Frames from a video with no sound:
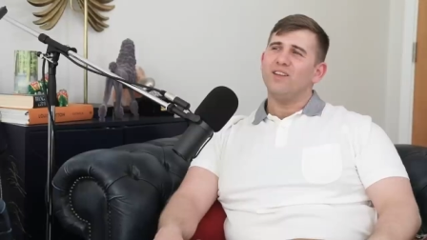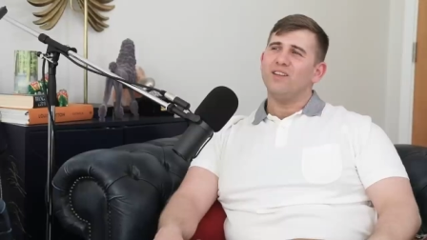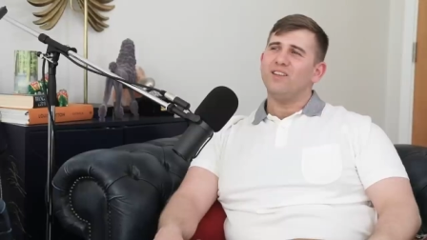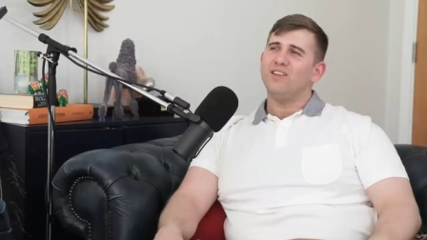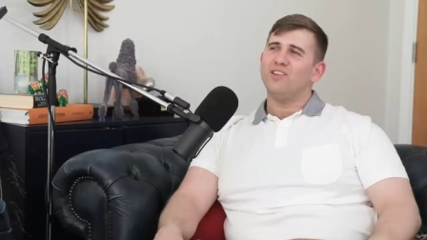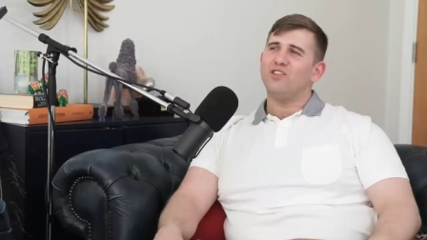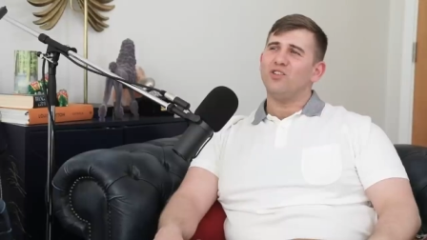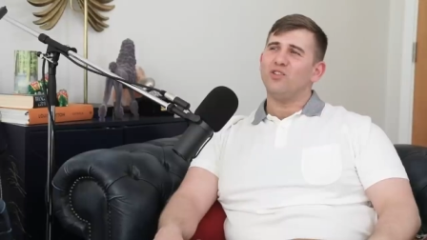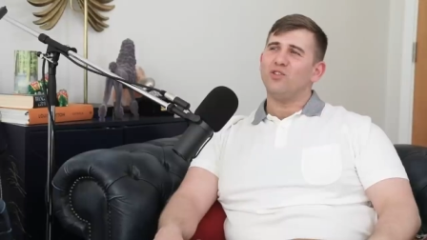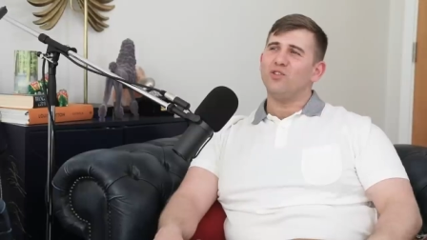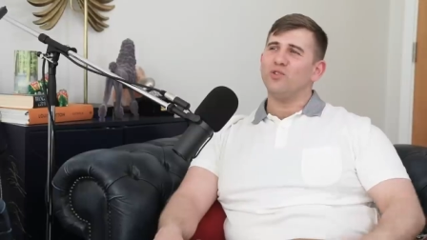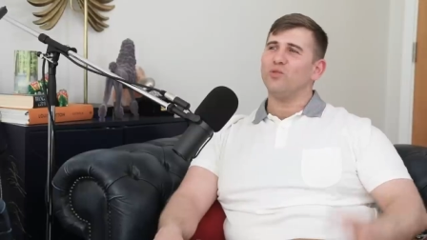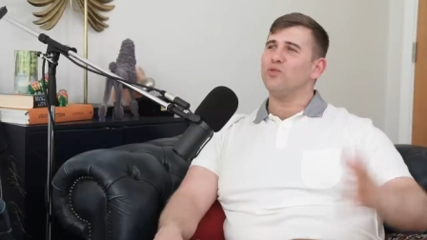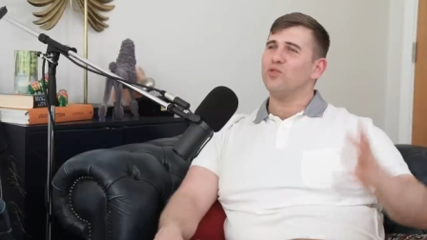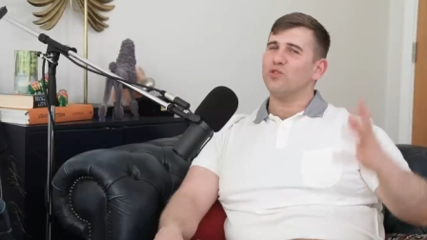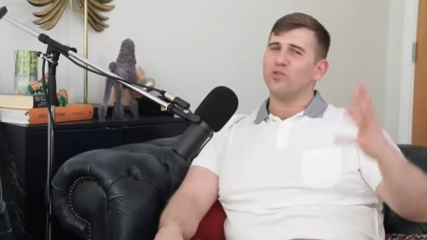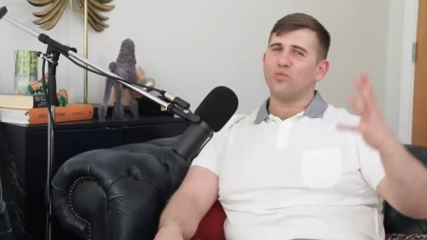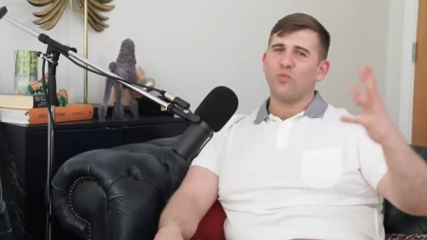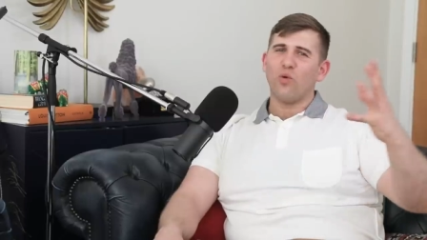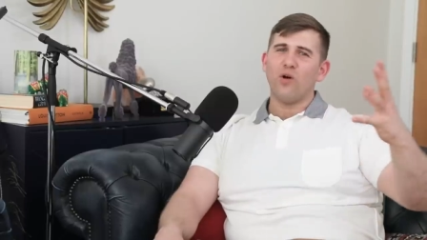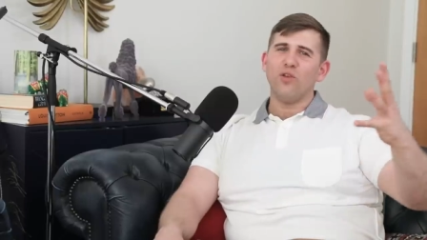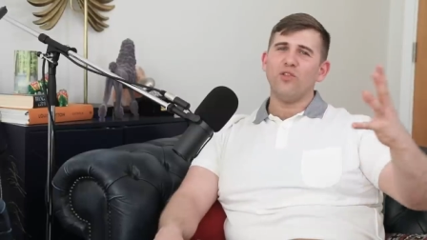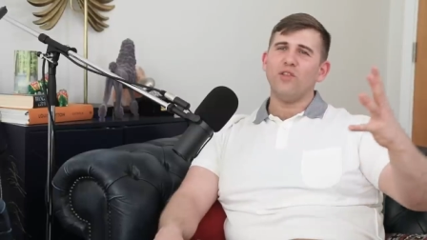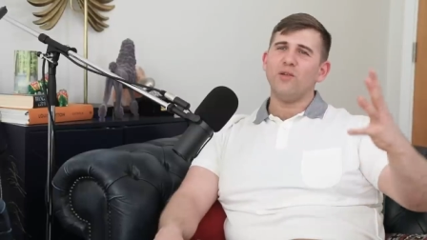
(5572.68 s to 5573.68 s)

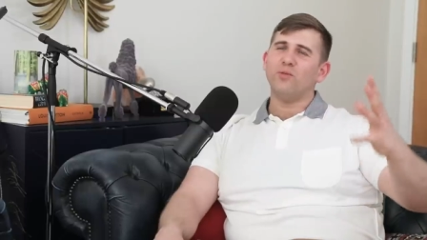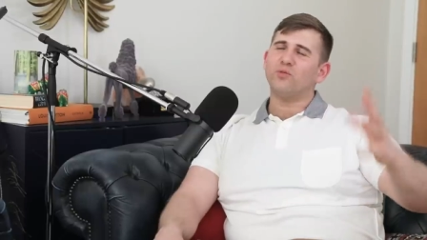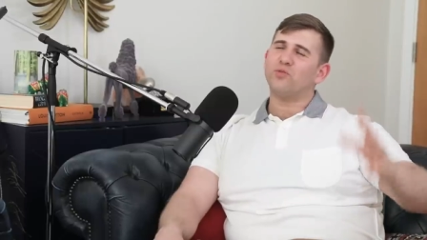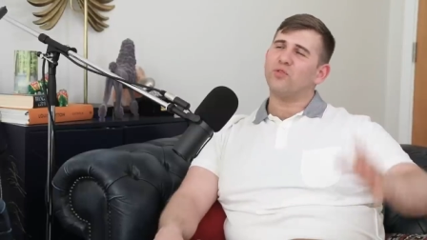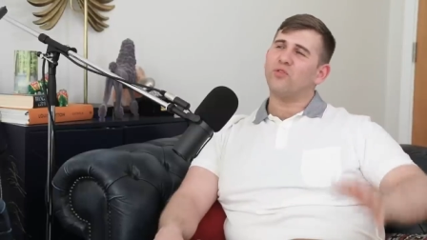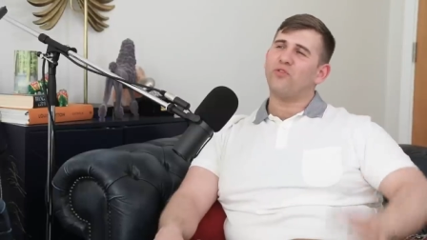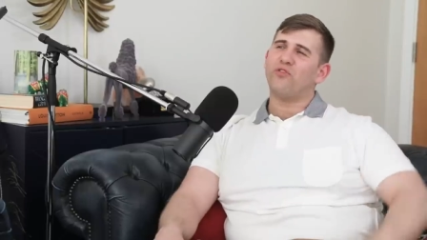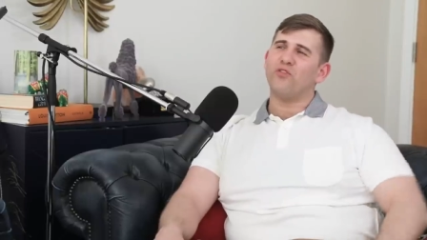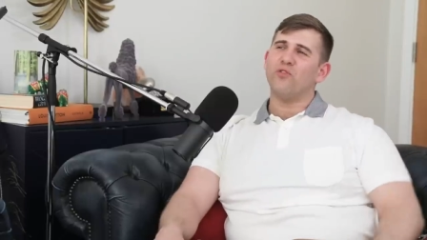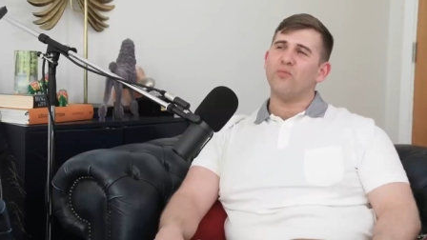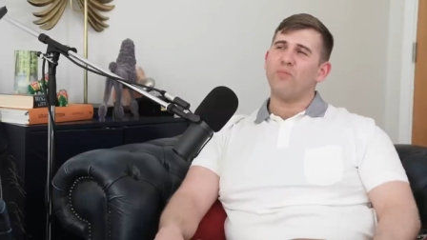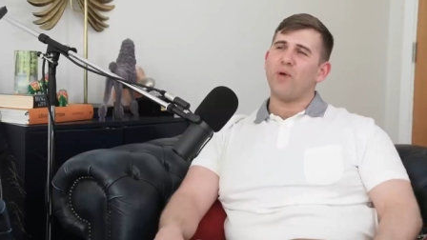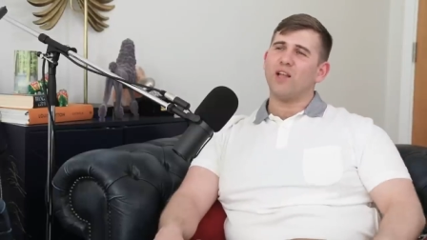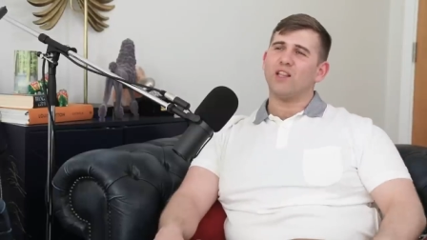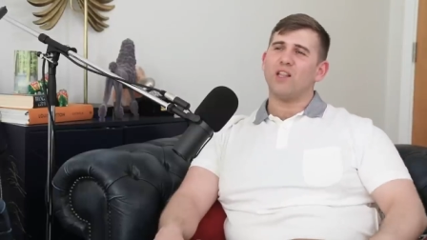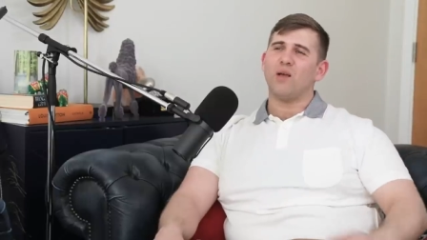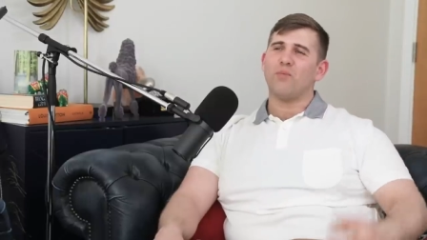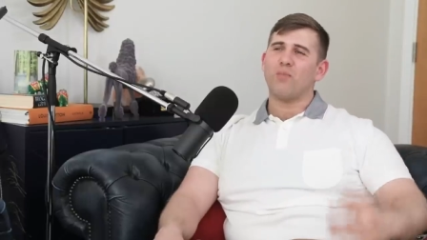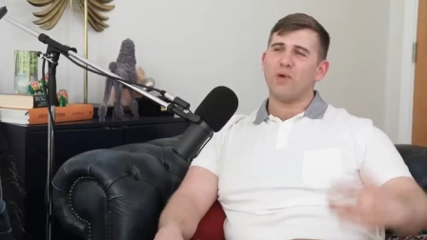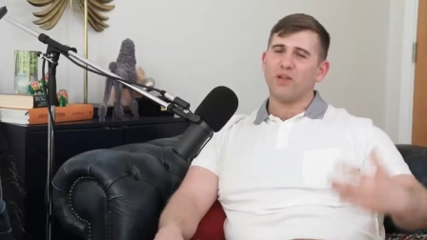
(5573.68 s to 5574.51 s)
you'd want them to feel bad,